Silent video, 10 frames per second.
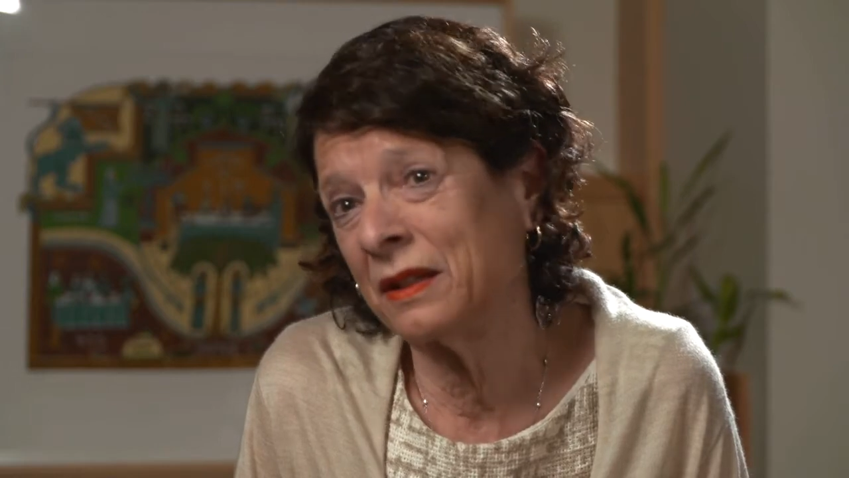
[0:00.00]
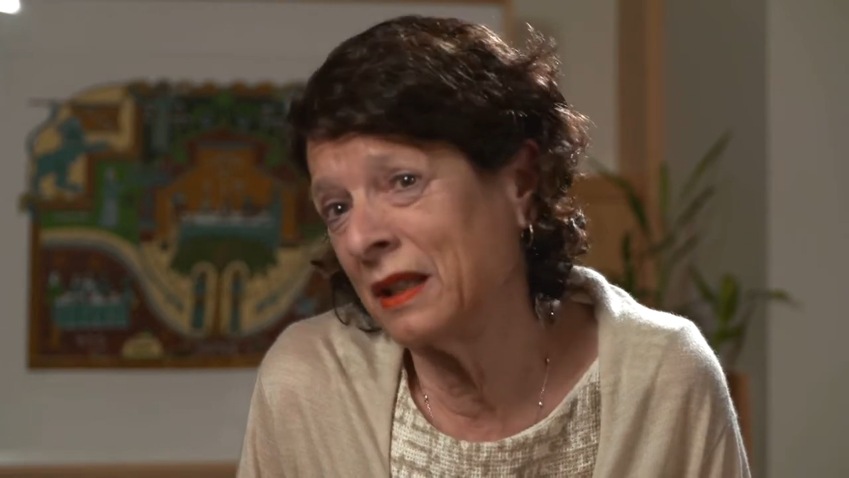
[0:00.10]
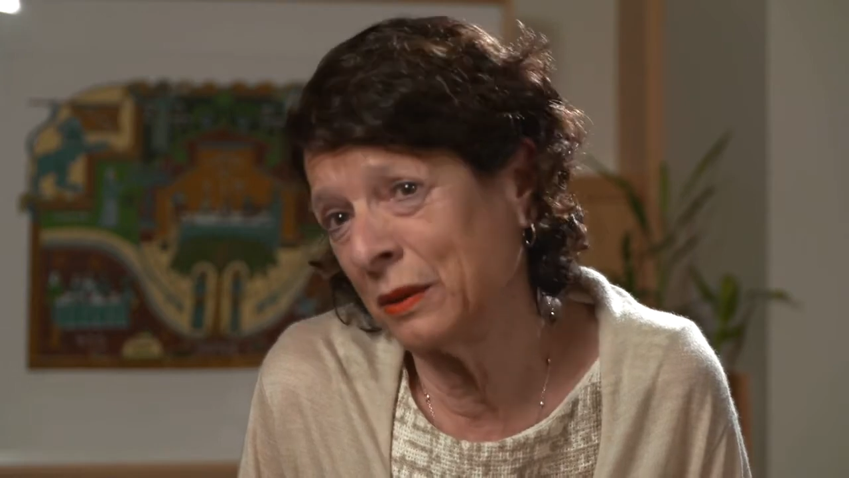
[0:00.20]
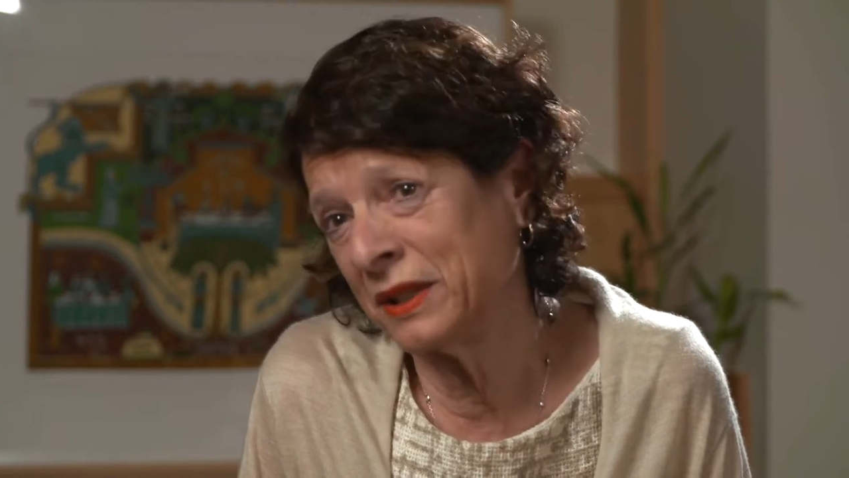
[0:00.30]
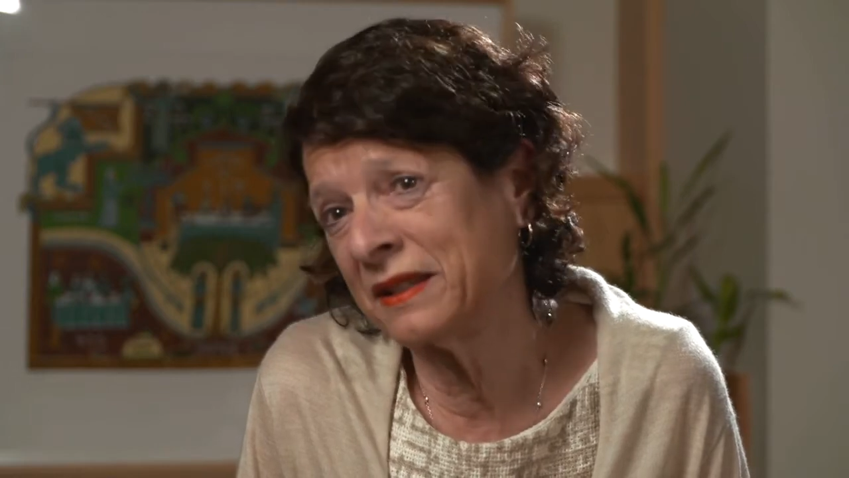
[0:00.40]

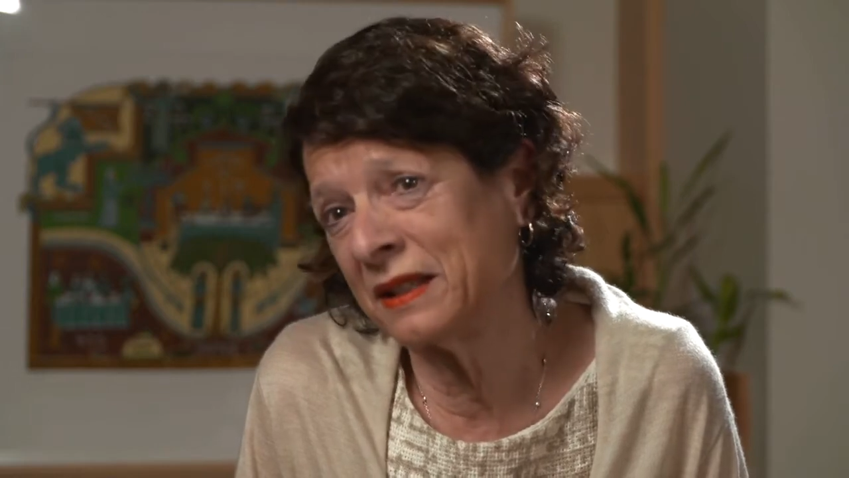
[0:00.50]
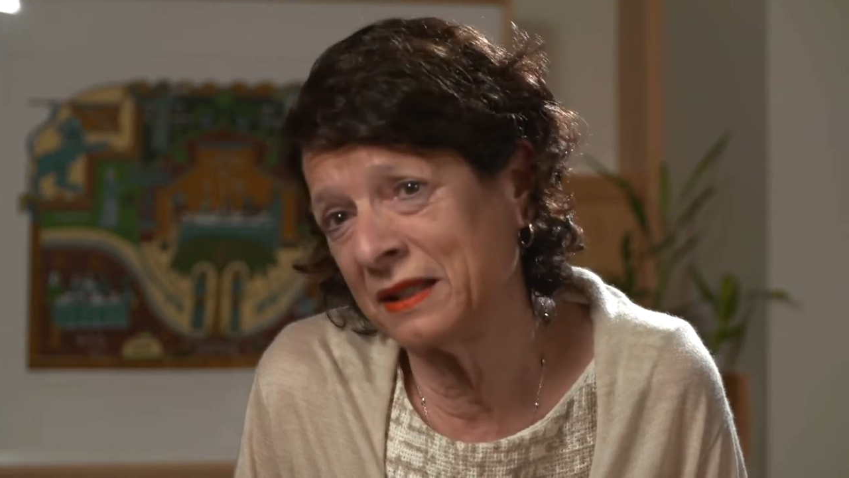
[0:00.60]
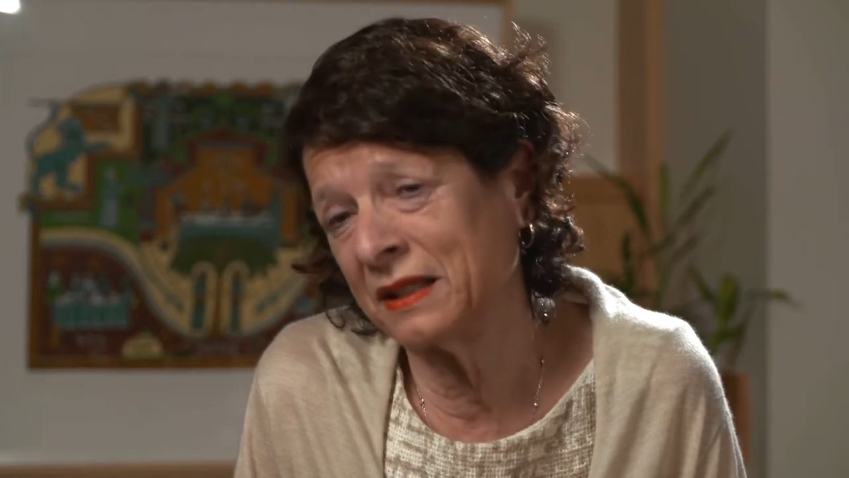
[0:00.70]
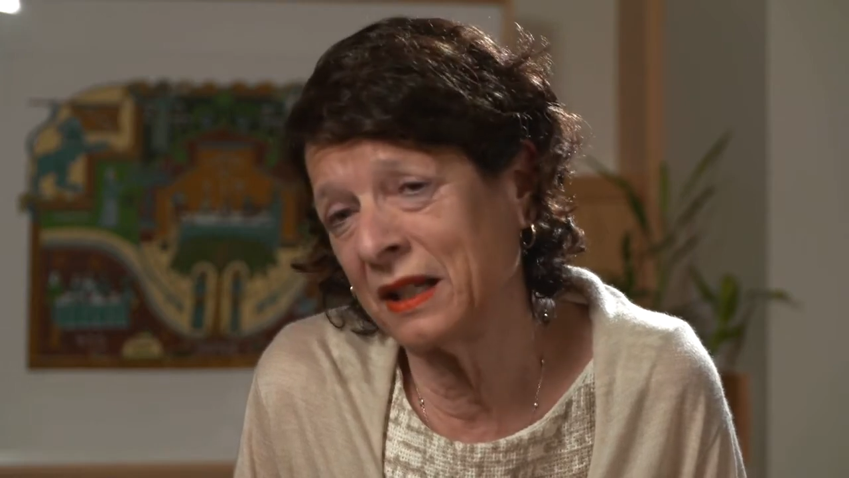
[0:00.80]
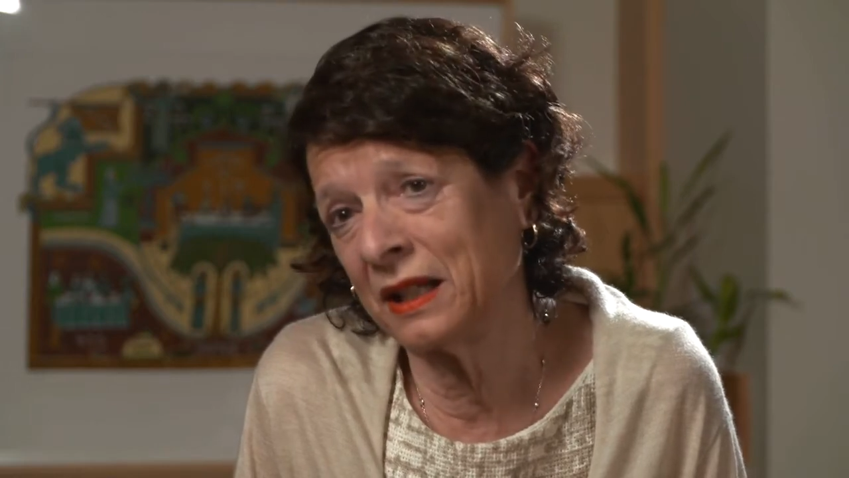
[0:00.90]
that we see
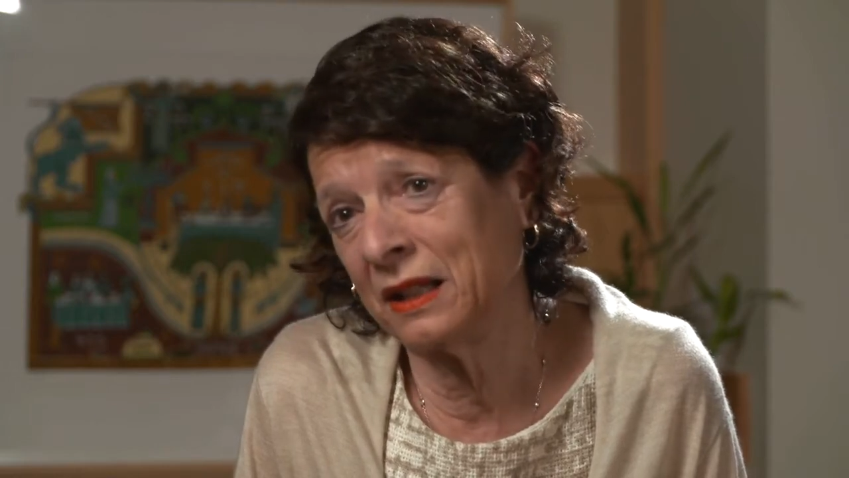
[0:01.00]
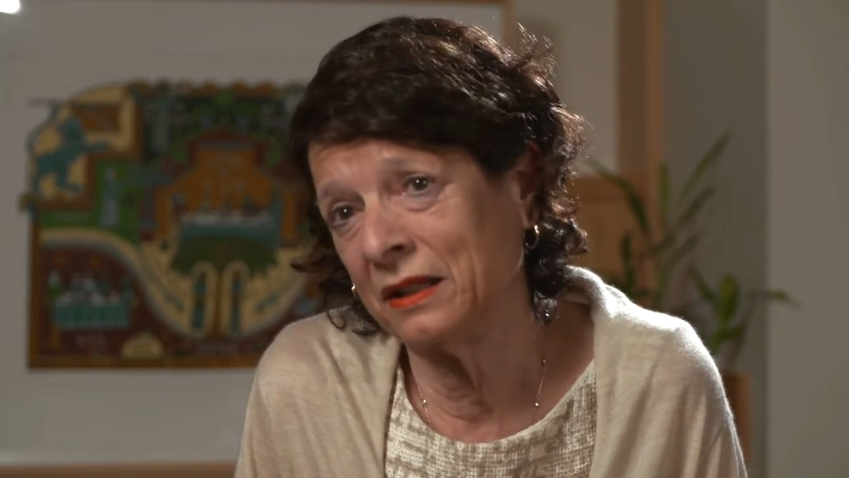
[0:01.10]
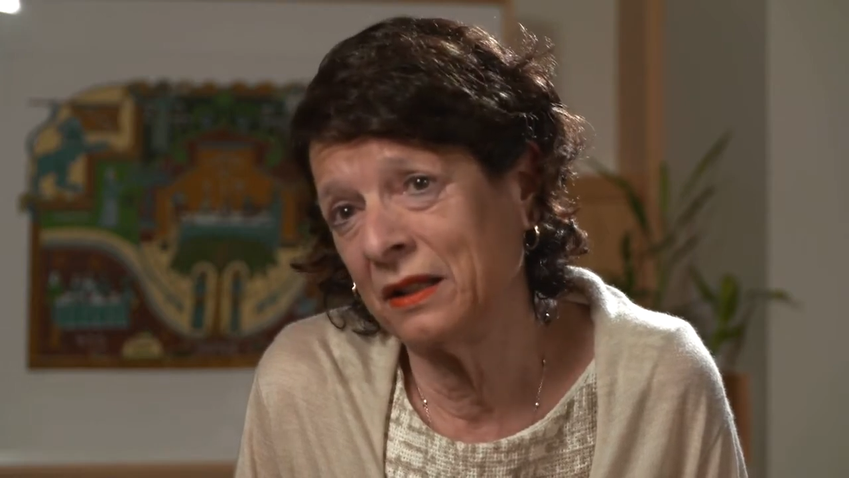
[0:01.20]
today.